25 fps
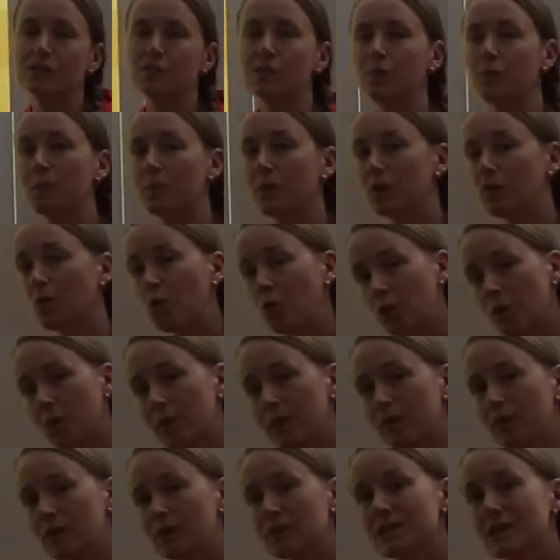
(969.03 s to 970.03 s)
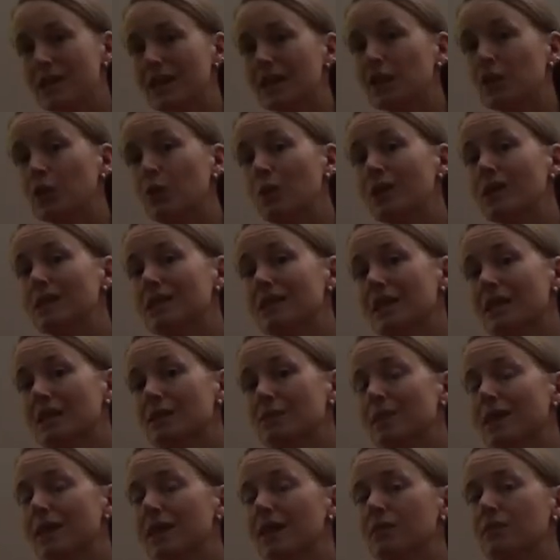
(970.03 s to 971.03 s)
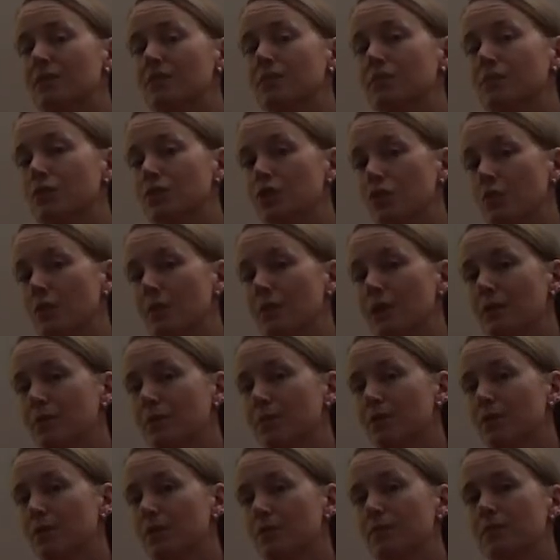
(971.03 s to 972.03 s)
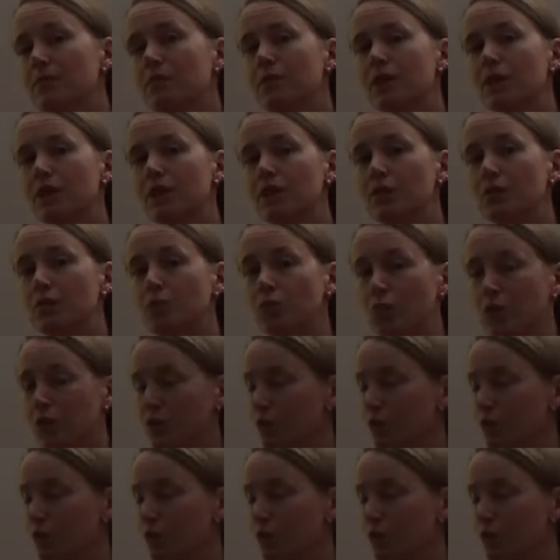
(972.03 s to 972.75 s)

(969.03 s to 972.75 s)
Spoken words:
remember, an orbital is like a queen-size bed, 2 people in 1